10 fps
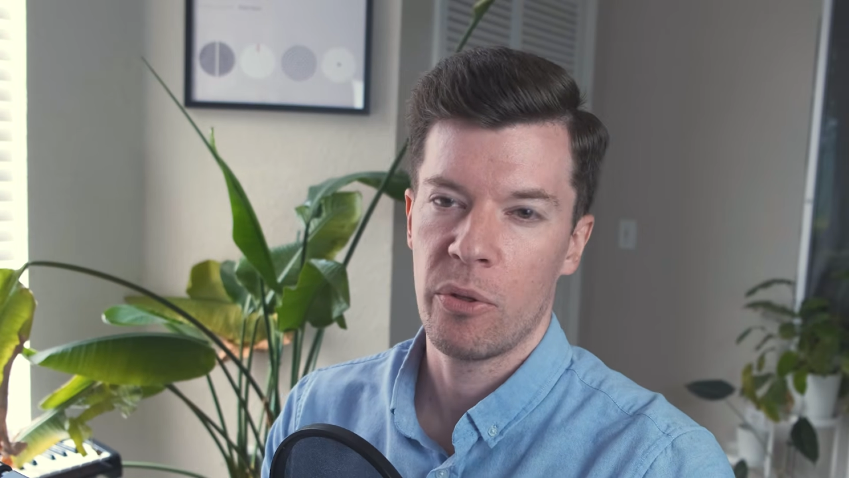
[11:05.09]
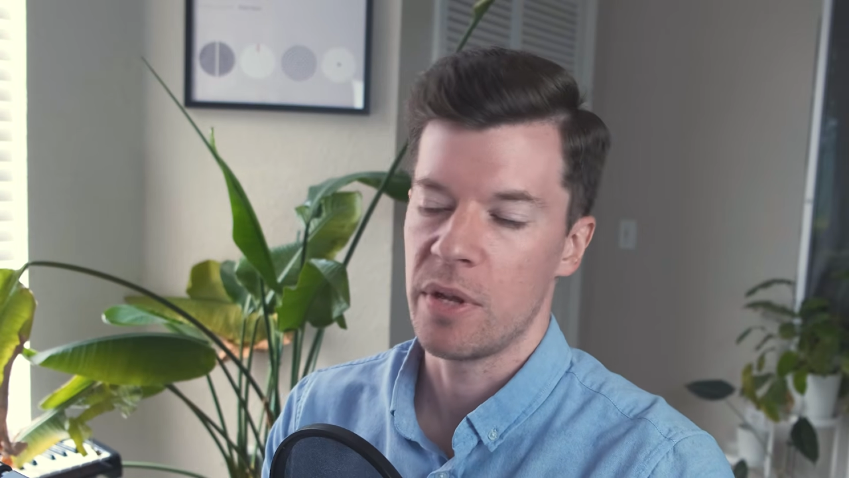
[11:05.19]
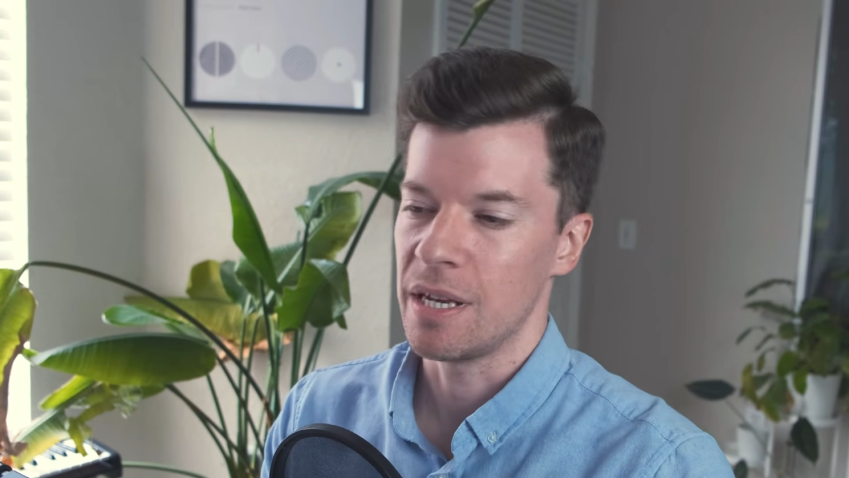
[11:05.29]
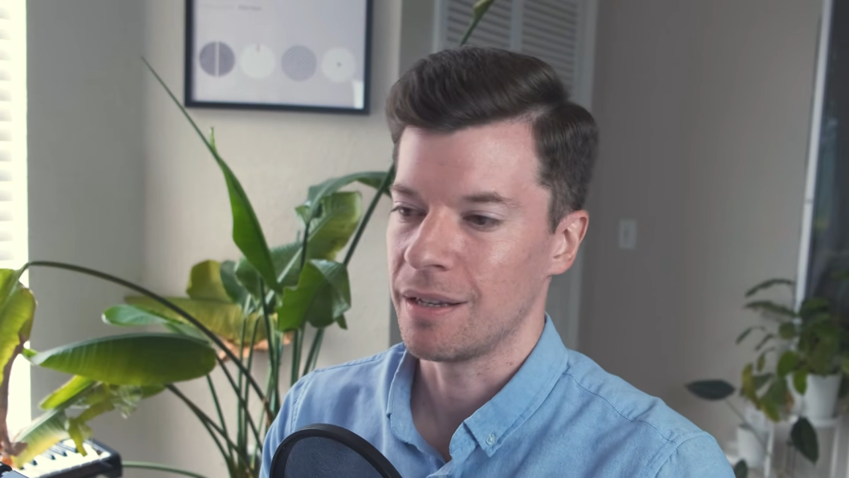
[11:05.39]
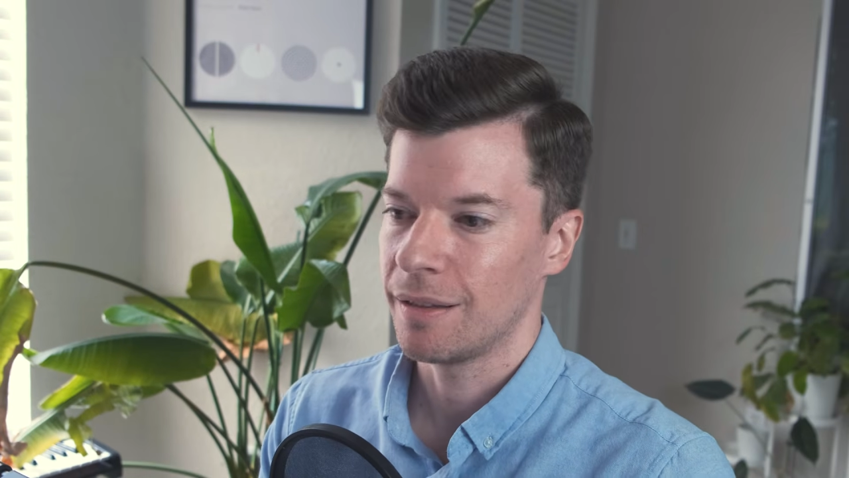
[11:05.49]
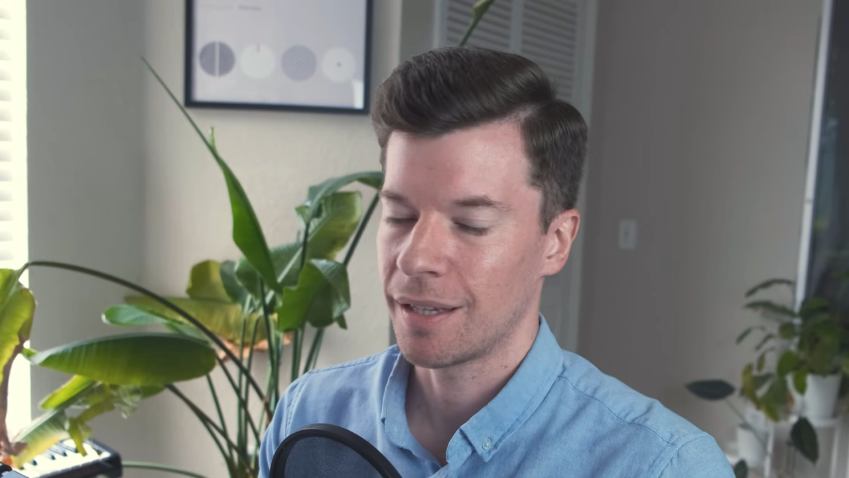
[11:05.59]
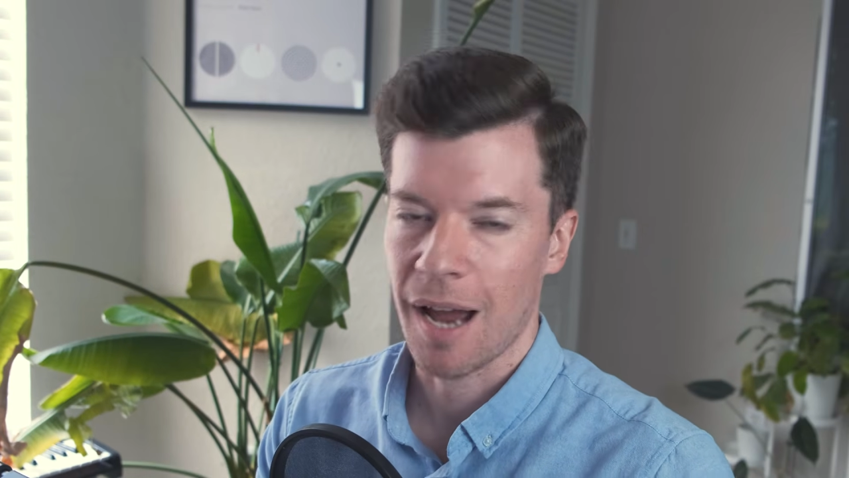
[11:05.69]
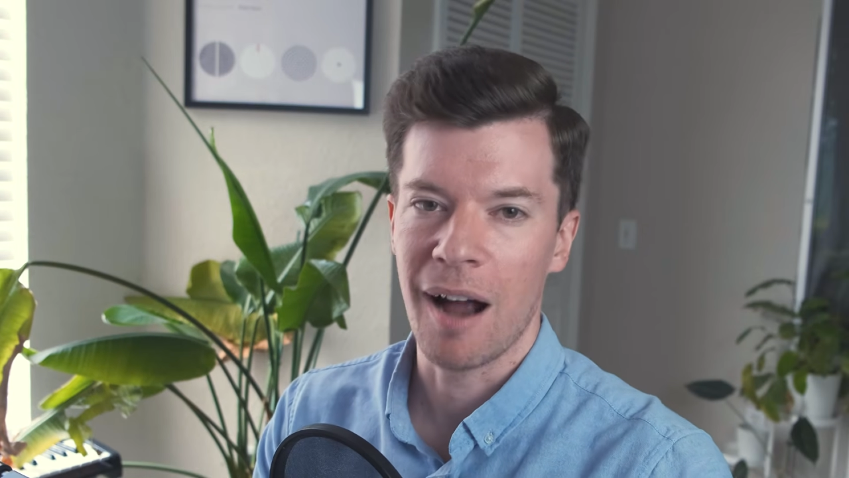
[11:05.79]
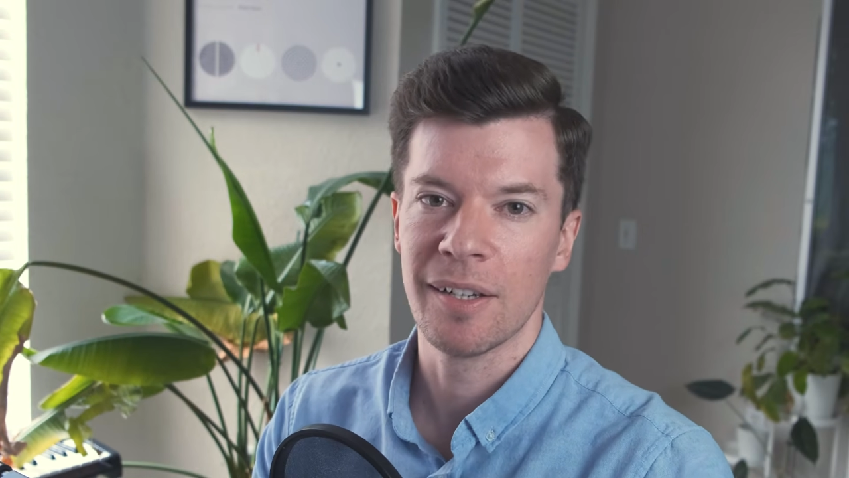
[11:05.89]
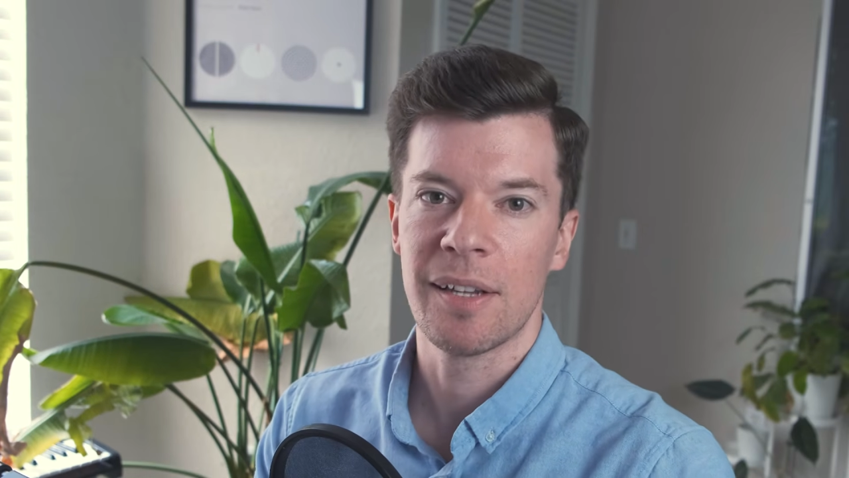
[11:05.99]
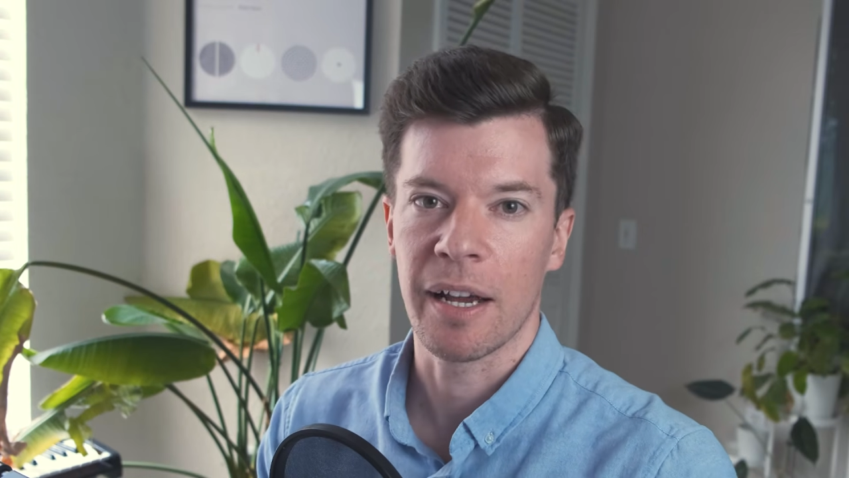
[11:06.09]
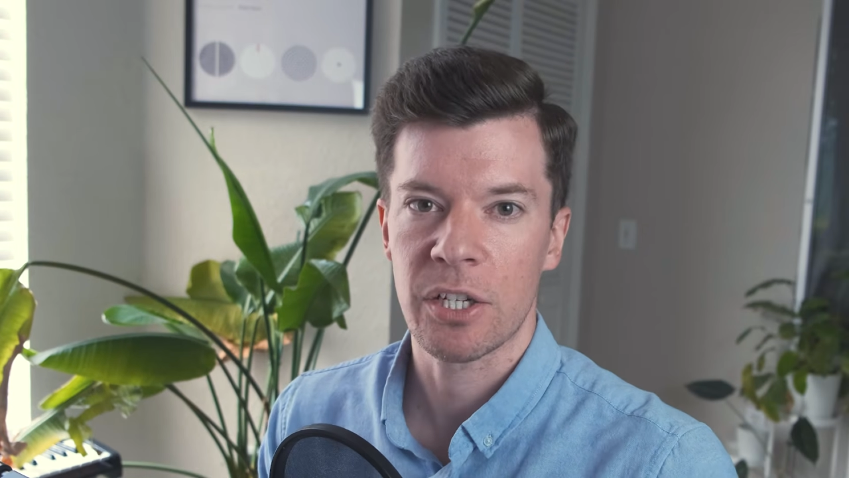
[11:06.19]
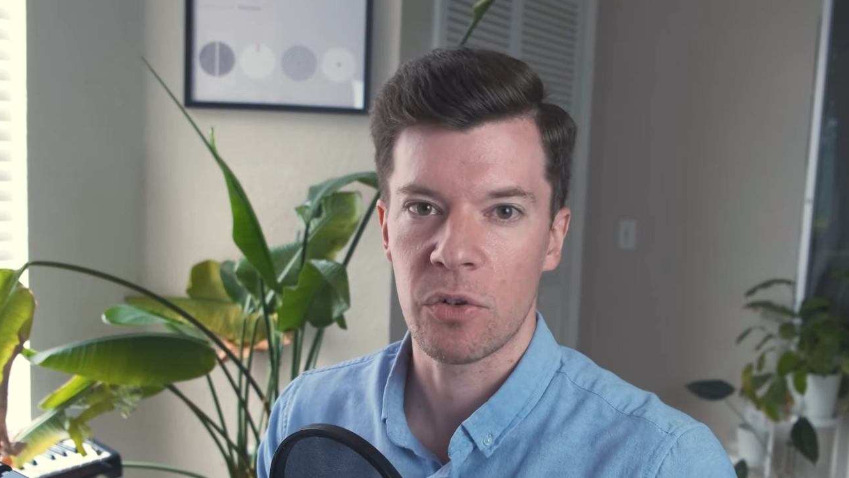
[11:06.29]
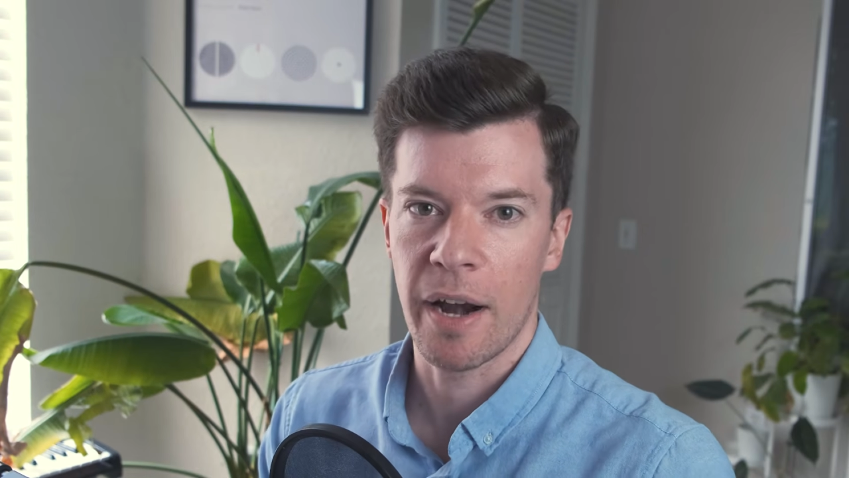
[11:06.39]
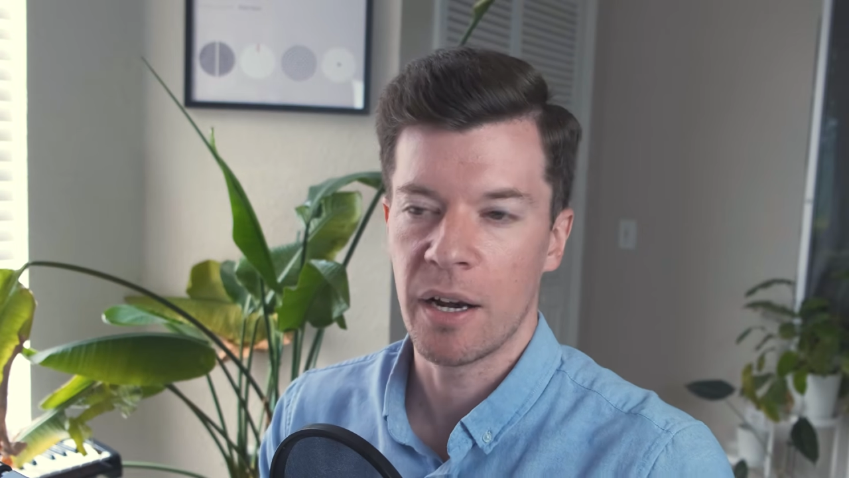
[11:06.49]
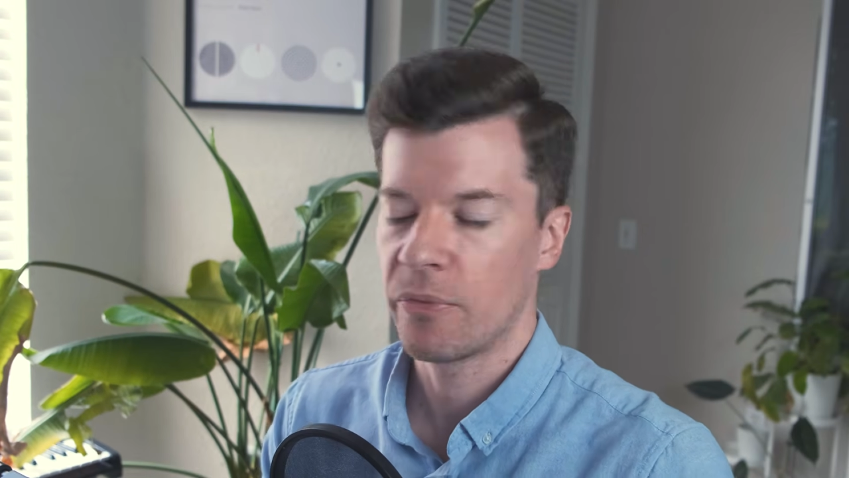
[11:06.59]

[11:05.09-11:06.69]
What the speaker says: the context, right?